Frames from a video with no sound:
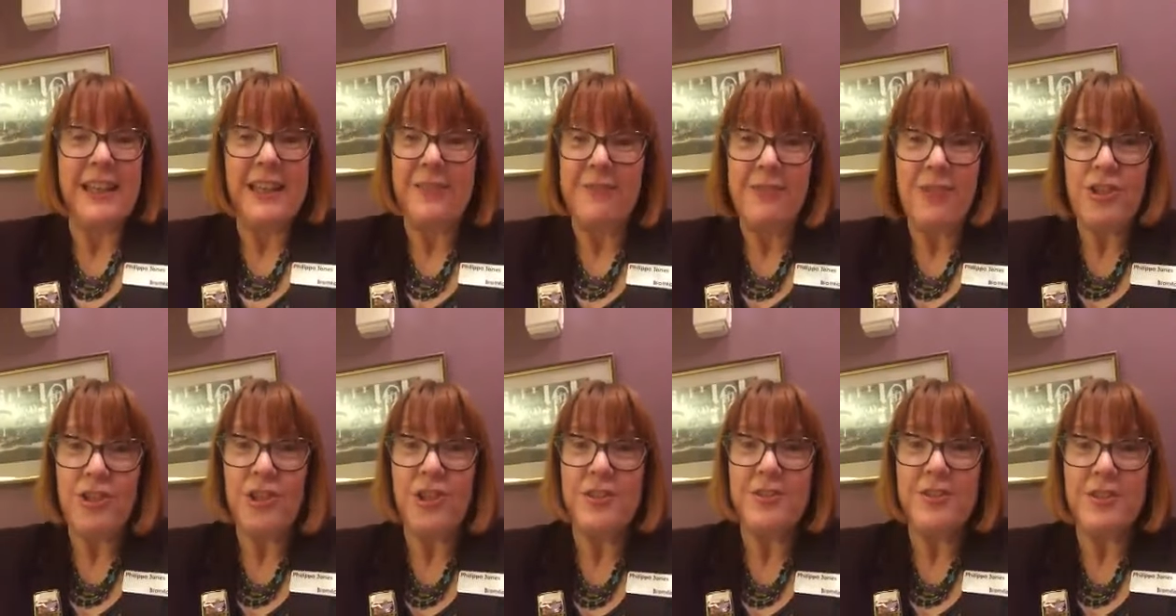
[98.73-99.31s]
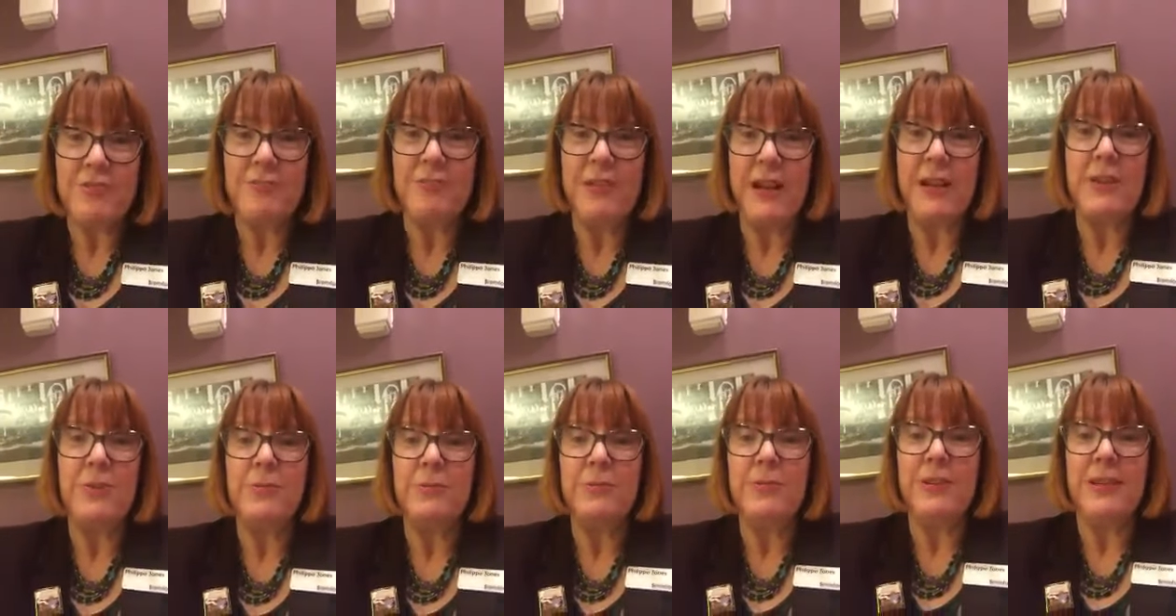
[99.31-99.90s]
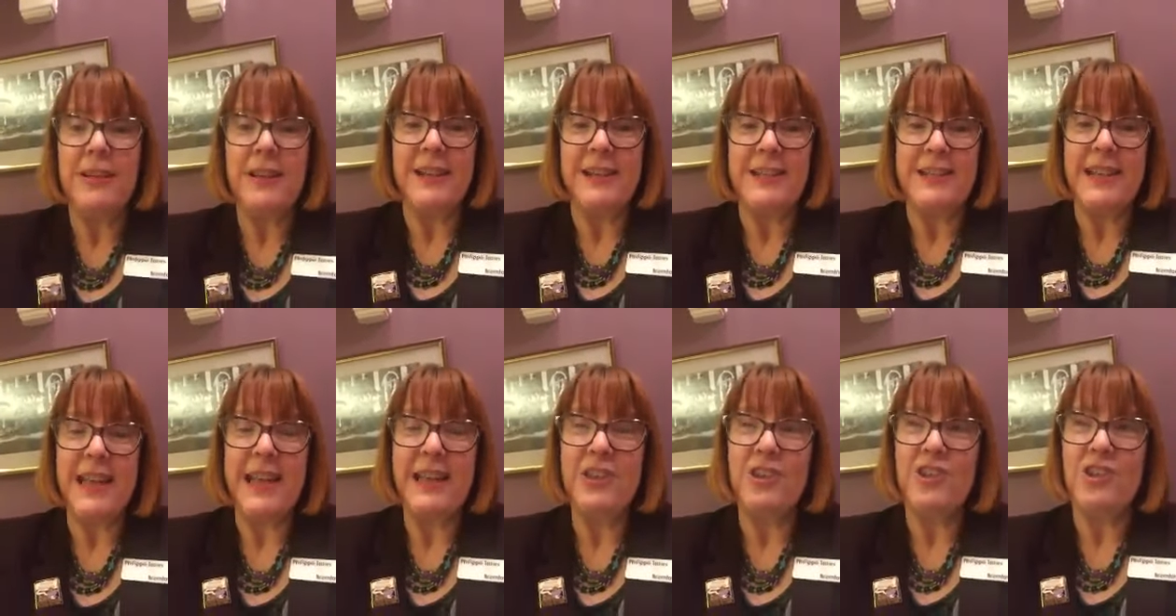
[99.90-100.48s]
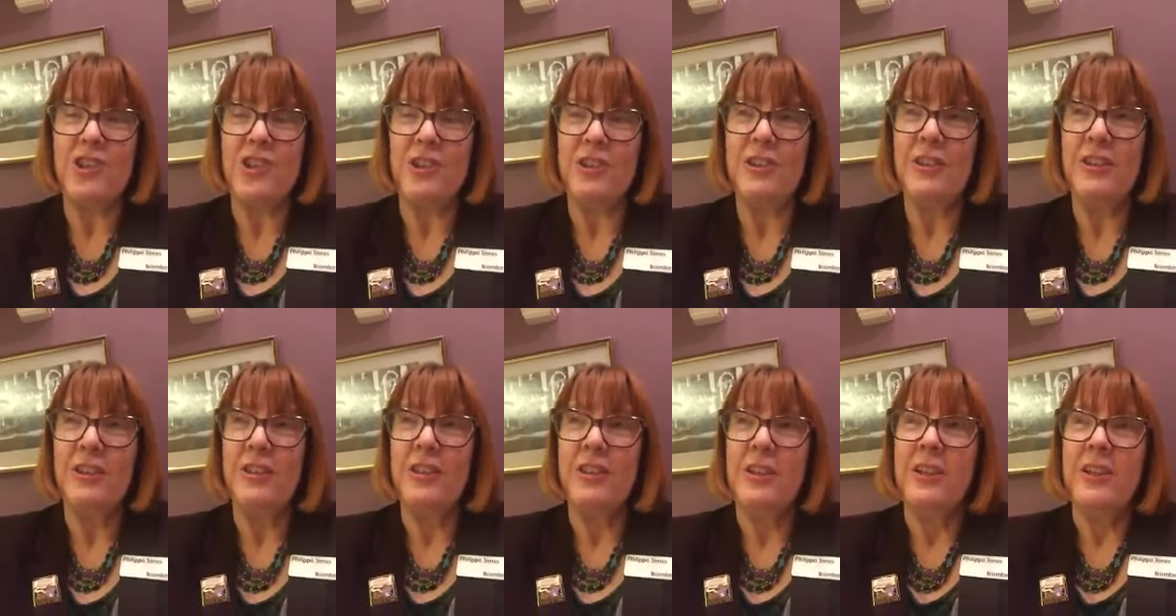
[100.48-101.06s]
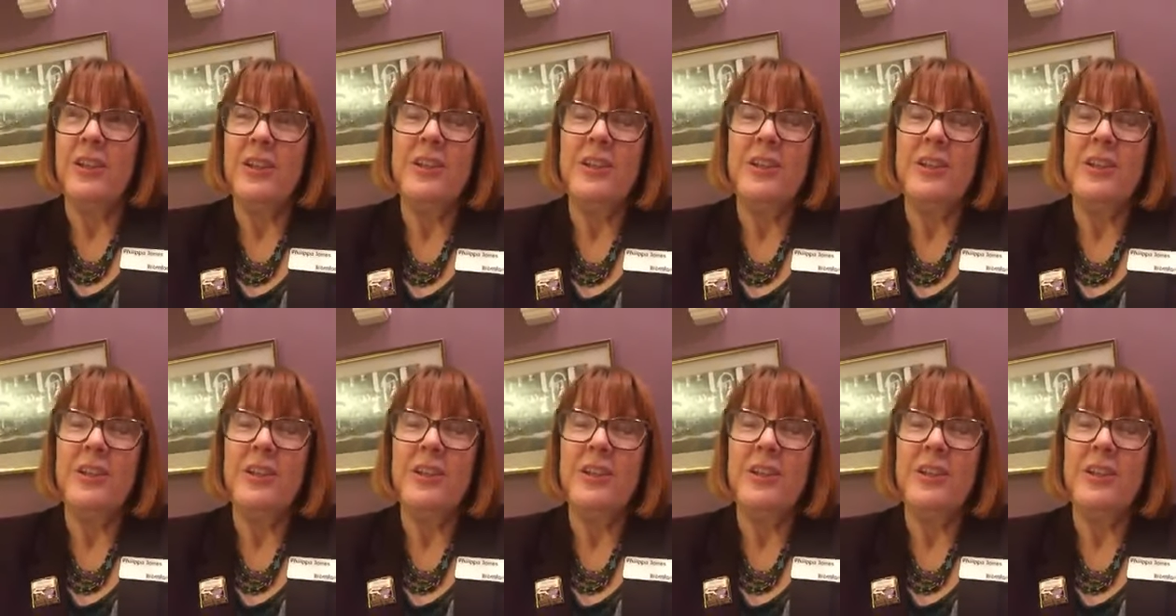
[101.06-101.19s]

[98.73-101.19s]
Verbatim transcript: And if you choose the right organisation,